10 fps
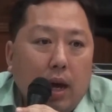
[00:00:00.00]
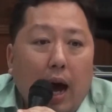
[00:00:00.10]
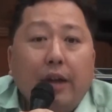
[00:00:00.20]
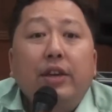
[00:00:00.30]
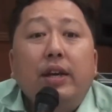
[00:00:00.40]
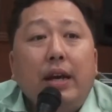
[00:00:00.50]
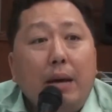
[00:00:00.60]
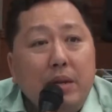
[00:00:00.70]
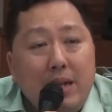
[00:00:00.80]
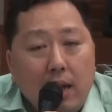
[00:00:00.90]
I think it
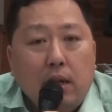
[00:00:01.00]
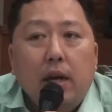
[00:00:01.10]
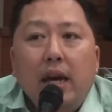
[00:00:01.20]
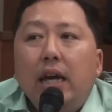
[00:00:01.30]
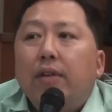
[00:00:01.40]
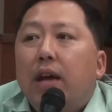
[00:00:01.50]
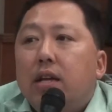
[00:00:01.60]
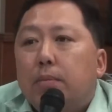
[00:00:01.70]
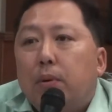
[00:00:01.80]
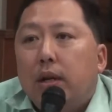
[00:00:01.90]
can be done if there
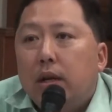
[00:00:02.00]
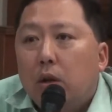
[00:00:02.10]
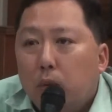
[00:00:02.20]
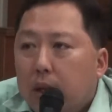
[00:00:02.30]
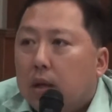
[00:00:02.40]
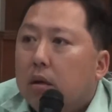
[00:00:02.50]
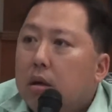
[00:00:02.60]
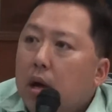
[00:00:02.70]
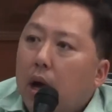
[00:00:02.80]
is a political will.